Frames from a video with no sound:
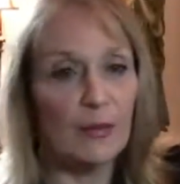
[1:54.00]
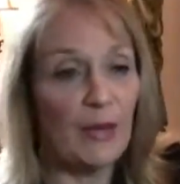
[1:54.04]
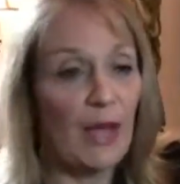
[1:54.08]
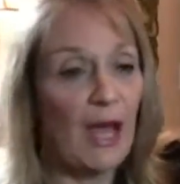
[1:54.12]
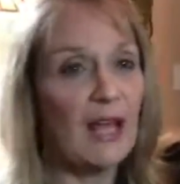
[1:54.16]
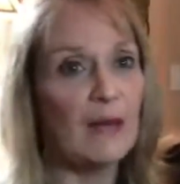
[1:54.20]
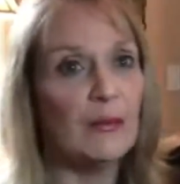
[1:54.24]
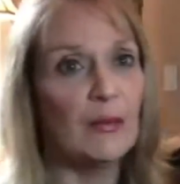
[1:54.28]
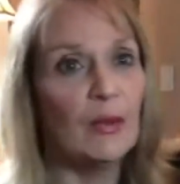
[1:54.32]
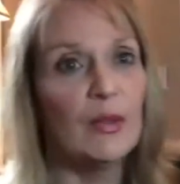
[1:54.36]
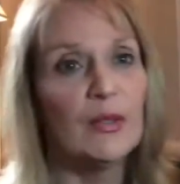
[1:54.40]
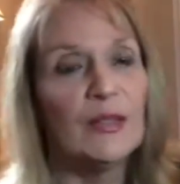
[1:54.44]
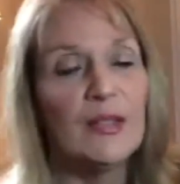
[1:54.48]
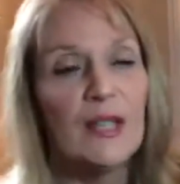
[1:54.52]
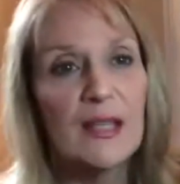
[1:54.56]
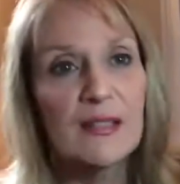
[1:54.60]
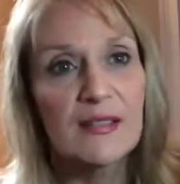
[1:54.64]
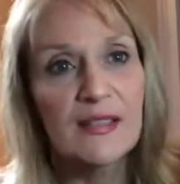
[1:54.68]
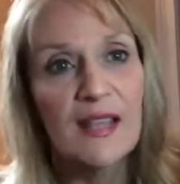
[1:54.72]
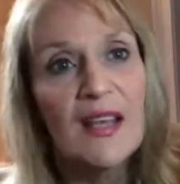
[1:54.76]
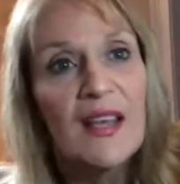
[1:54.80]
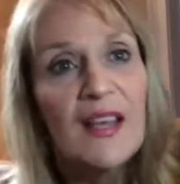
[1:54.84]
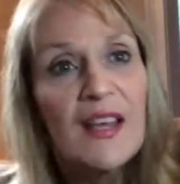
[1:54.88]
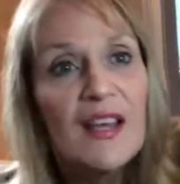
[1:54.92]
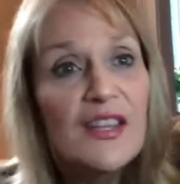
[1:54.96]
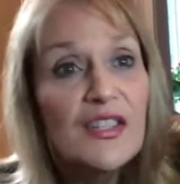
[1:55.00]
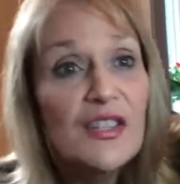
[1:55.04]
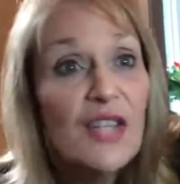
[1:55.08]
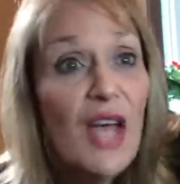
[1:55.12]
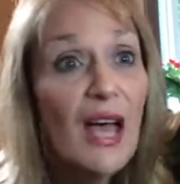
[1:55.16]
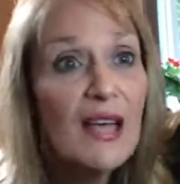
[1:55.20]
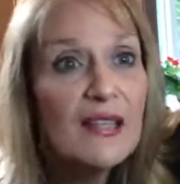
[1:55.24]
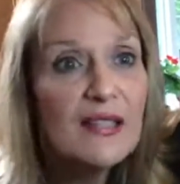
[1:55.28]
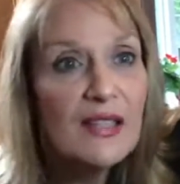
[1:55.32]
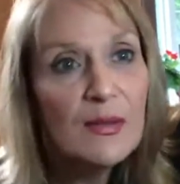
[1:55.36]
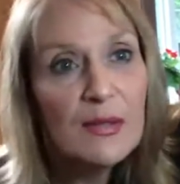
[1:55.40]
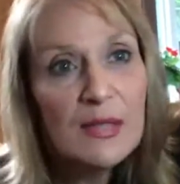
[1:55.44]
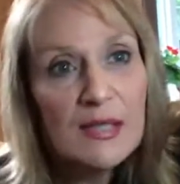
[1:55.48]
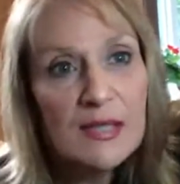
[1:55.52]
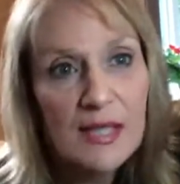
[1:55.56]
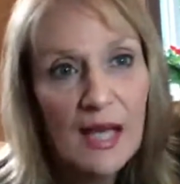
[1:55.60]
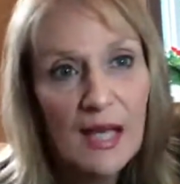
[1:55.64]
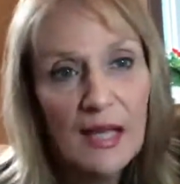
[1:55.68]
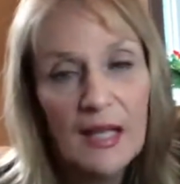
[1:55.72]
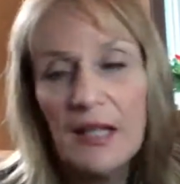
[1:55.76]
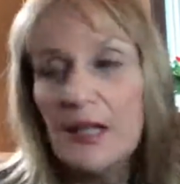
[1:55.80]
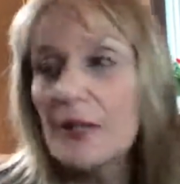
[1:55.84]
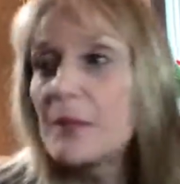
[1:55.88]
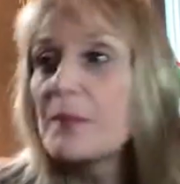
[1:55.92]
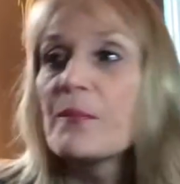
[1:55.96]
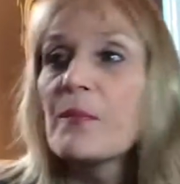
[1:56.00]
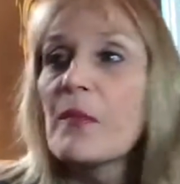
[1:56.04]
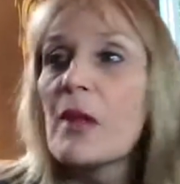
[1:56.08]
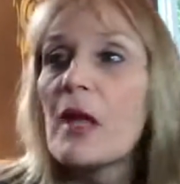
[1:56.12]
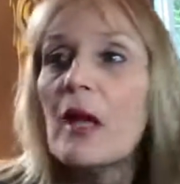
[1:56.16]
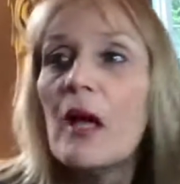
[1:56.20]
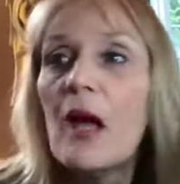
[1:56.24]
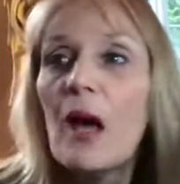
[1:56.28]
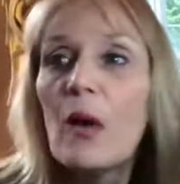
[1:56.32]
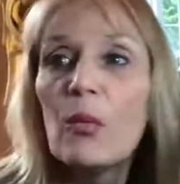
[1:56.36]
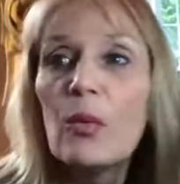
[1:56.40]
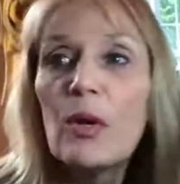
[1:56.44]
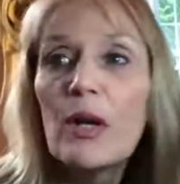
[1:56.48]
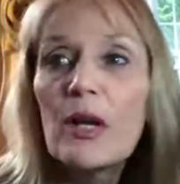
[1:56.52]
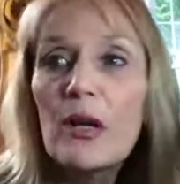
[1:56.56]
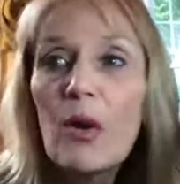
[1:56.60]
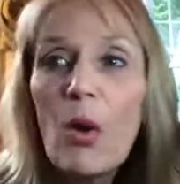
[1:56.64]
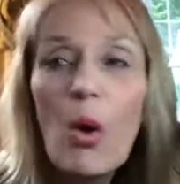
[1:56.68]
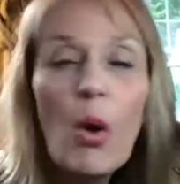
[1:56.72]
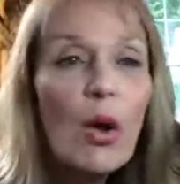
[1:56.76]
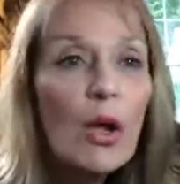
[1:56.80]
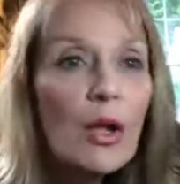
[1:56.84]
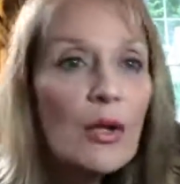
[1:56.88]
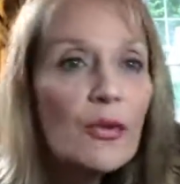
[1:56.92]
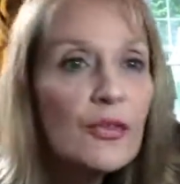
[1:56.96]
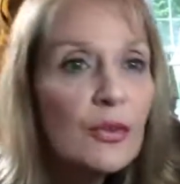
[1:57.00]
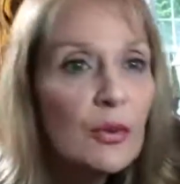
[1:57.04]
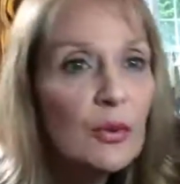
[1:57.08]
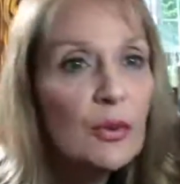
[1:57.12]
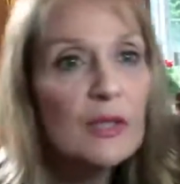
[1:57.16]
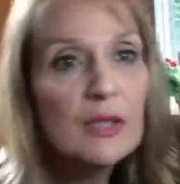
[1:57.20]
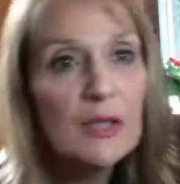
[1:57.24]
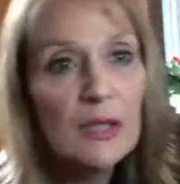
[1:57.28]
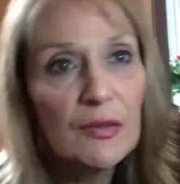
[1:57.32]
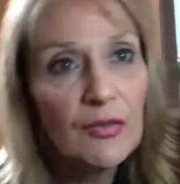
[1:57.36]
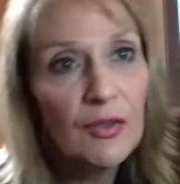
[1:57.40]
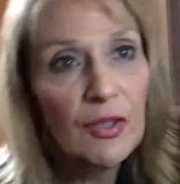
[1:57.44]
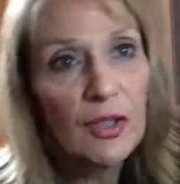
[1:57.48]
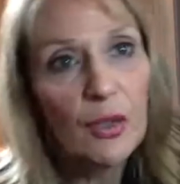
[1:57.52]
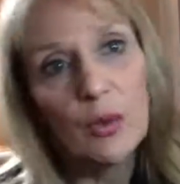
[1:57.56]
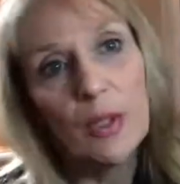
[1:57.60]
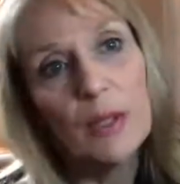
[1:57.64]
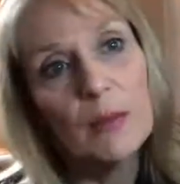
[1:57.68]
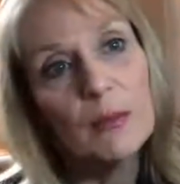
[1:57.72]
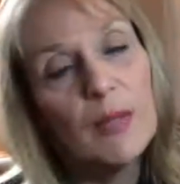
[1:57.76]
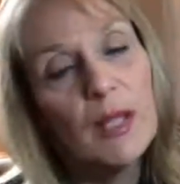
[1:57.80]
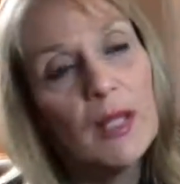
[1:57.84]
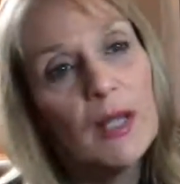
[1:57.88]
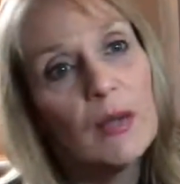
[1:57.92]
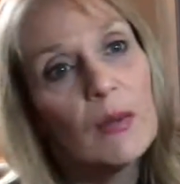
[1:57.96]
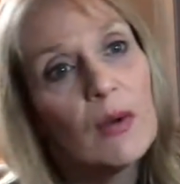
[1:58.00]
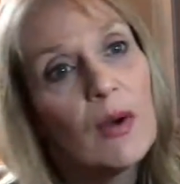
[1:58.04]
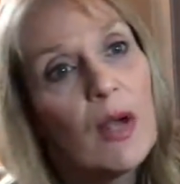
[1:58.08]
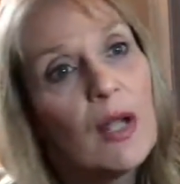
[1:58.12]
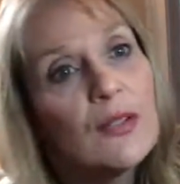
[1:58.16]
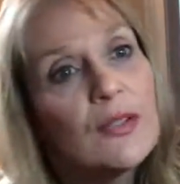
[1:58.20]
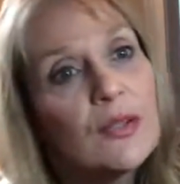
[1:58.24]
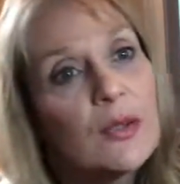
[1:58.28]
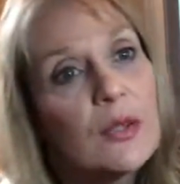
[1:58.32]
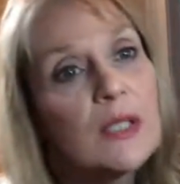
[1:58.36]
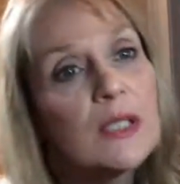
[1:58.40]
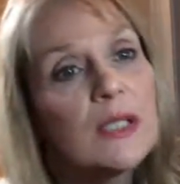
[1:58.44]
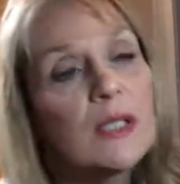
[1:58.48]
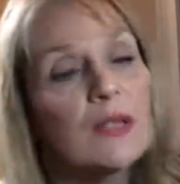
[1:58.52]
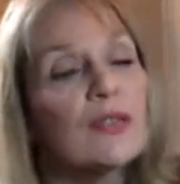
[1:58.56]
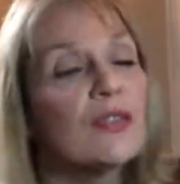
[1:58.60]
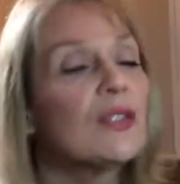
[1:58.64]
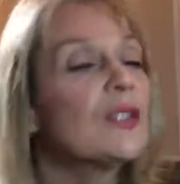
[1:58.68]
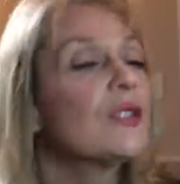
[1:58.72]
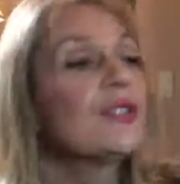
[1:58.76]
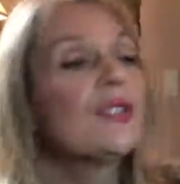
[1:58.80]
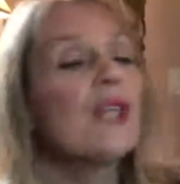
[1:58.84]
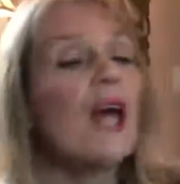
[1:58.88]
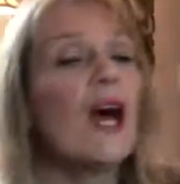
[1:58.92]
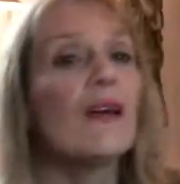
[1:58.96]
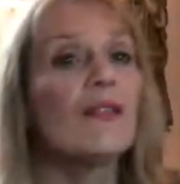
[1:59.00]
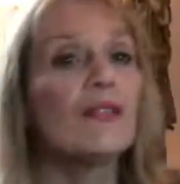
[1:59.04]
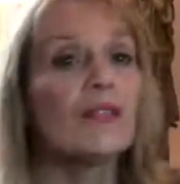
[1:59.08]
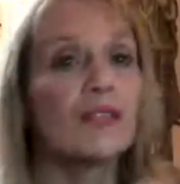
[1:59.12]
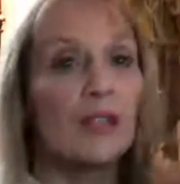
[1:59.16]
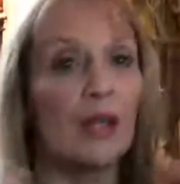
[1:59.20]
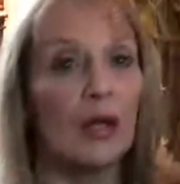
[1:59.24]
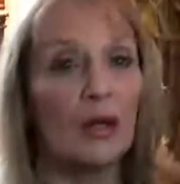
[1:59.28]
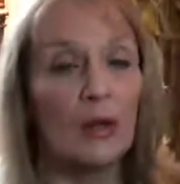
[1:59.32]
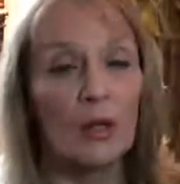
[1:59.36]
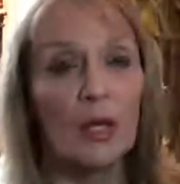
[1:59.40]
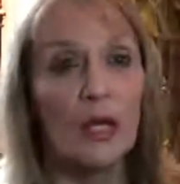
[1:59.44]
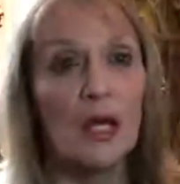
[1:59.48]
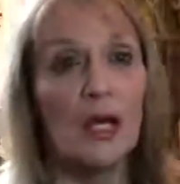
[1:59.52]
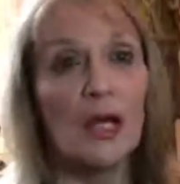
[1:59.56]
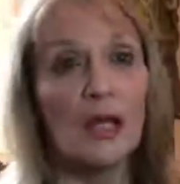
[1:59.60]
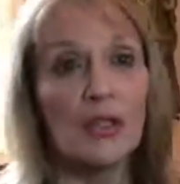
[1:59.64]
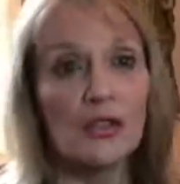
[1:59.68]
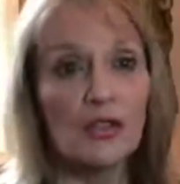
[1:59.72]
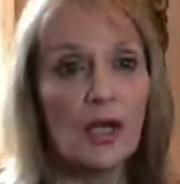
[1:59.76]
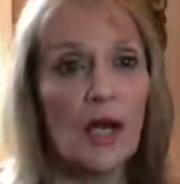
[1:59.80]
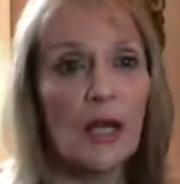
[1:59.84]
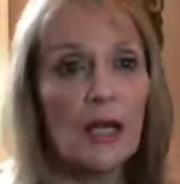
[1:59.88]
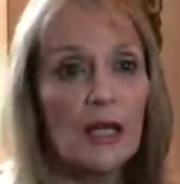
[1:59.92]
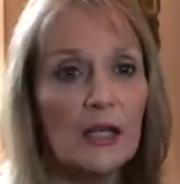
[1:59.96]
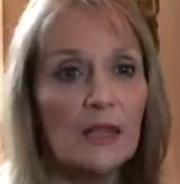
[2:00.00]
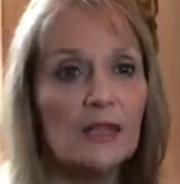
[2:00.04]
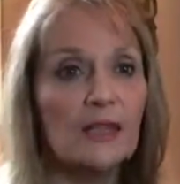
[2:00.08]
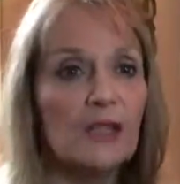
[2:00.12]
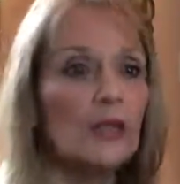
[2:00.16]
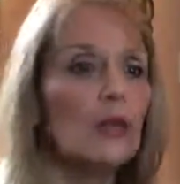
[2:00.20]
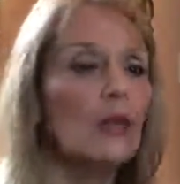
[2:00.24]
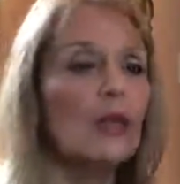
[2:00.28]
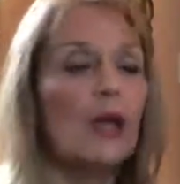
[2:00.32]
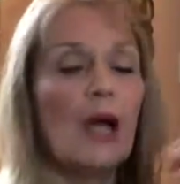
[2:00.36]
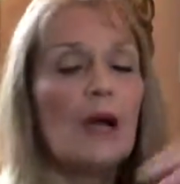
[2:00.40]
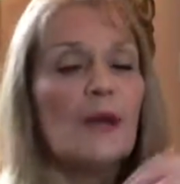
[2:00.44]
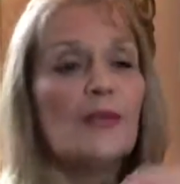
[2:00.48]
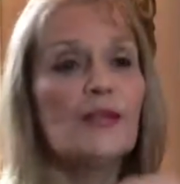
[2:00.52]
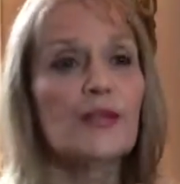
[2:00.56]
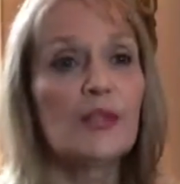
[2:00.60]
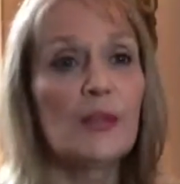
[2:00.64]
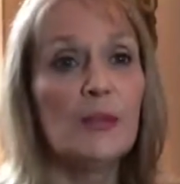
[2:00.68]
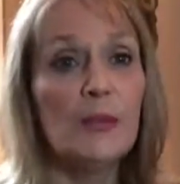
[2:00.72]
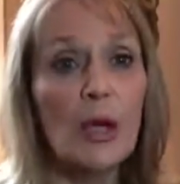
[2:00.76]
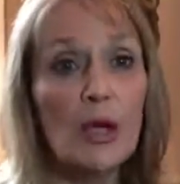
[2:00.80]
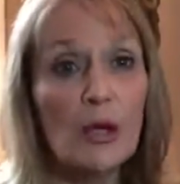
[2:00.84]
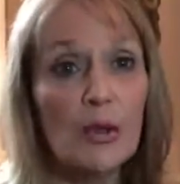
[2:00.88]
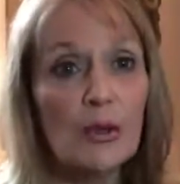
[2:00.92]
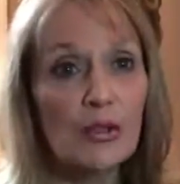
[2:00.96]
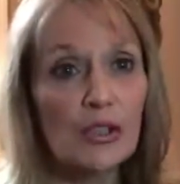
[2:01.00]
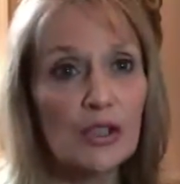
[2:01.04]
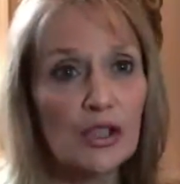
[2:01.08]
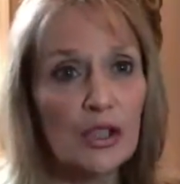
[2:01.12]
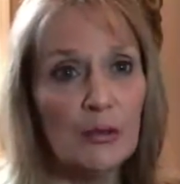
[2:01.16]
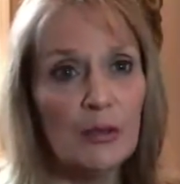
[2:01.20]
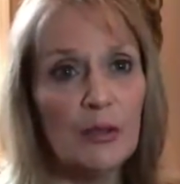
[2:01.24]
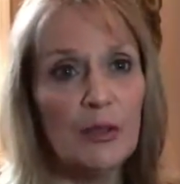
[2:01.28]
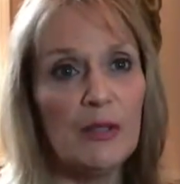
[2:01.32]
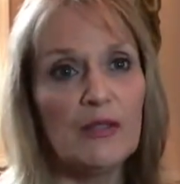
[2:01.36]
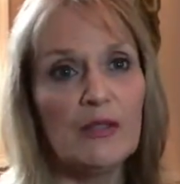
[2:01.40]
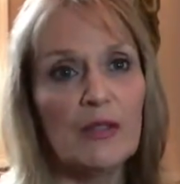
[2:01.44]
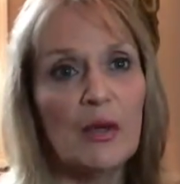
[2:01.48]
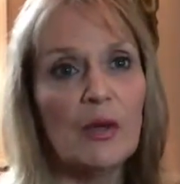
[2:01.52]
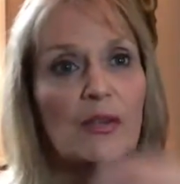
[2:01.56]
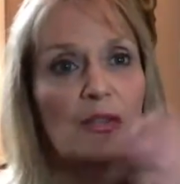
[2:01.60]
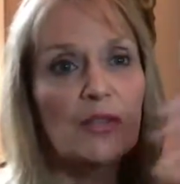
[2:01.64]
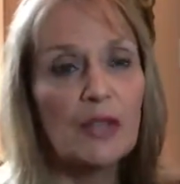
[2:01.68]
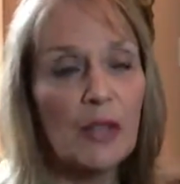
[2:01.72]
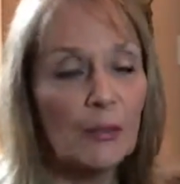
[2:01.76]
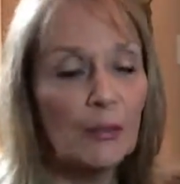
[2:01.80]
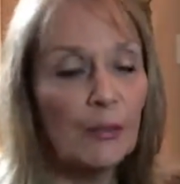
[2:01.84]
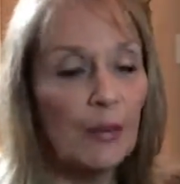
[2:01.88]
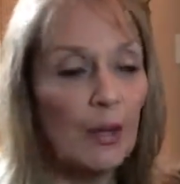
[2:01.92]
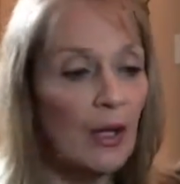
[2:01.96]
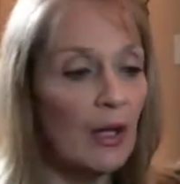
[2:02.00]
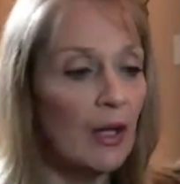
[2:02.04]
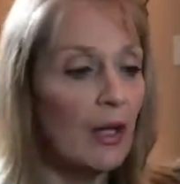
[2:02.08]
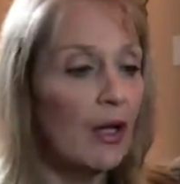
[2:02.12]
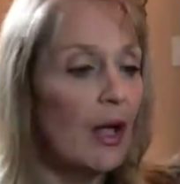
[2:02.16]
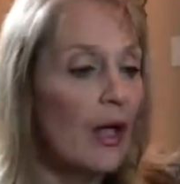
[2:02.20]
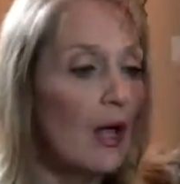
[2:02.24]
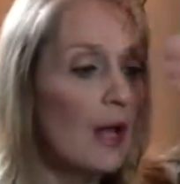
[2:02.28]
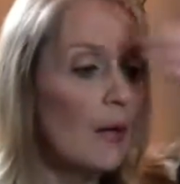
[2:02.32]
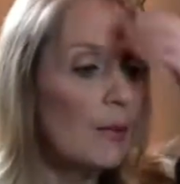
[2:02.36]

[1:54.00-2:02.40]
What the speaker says: compatible with this. So as I was saying, we're all doing different equipment, and we're all doing different stuff. So trying to do Gov's Remote should be so simple,